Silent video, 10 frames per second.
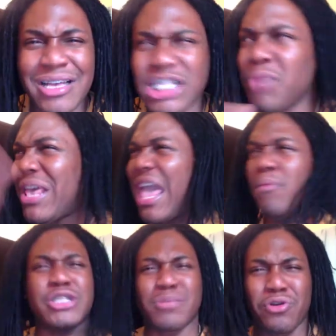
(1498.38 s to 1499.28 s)
to be
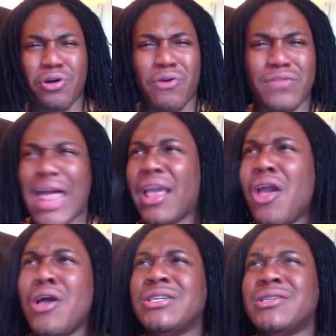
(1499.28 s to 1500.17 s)
able to move. Like,
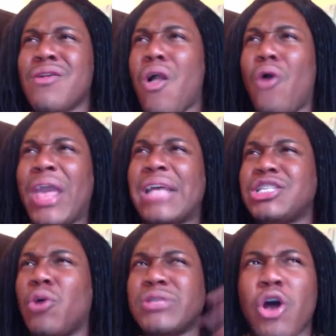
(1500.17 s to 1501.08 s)
okay,
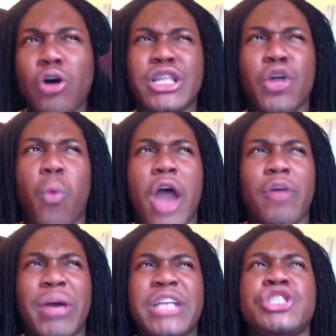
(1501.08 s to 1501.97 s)
so it's holding the water,
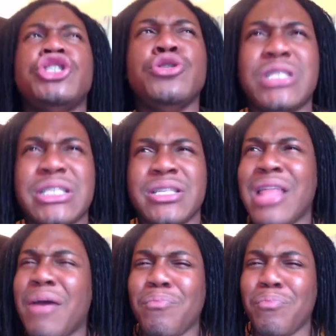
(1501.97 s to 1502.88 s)
but it chooses to
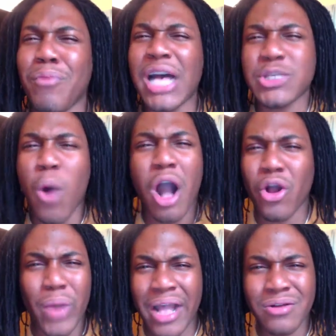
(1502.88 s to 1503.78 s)
let us walk
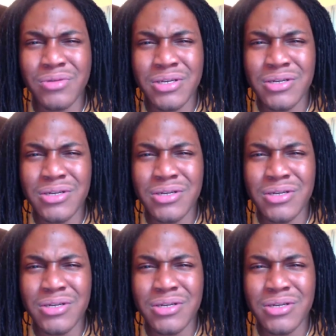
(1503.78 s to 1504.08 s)
around.